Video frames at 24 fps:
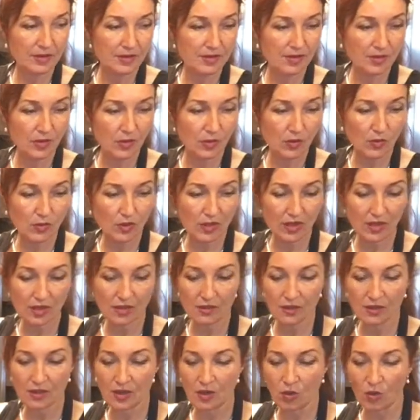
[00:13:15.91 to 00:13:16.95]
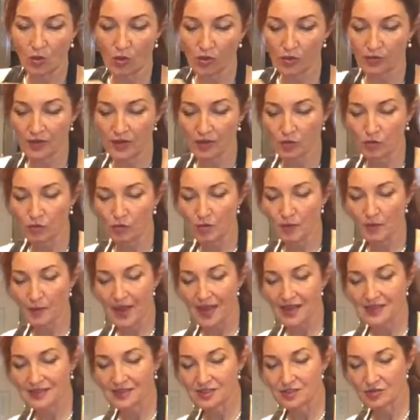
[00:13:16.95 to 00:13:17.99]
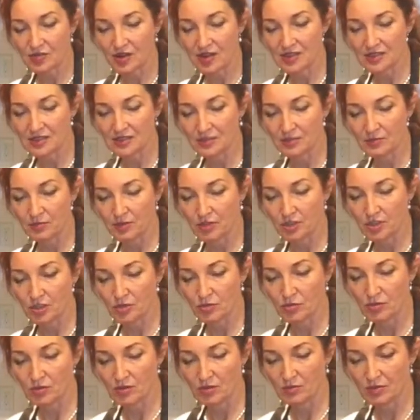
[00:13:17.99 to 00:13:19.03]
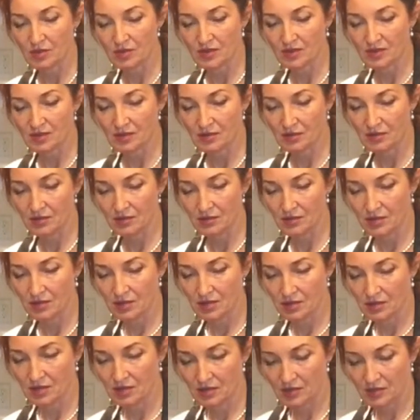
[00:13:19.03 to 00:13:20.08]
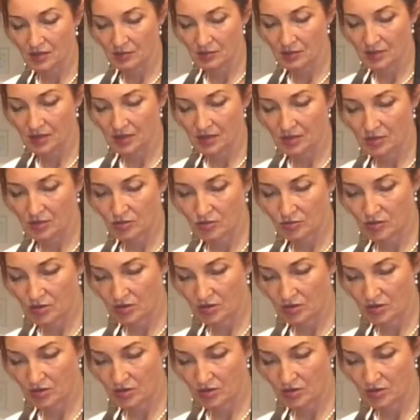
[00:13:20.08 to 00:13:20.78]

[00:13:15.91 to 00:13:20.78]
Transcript: So the whole thing will be pasteurized in the pressure cooker, but still a little bit extra.